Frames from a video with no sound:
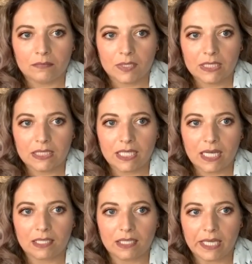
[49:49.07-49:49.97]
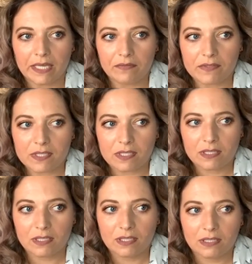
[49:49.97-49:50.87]
that leaves
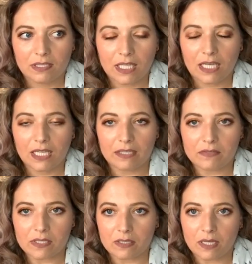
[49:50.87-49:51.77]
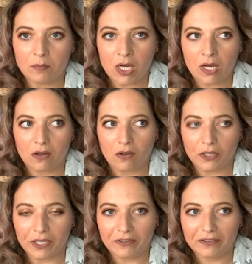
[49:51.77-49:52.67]
a mark on
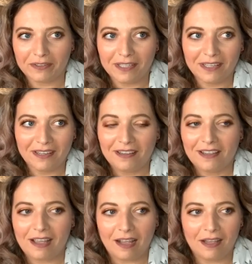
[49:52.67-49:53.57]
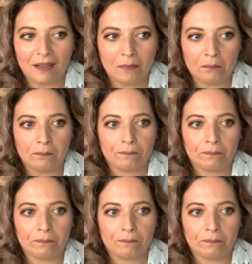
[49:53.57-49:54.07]
you. And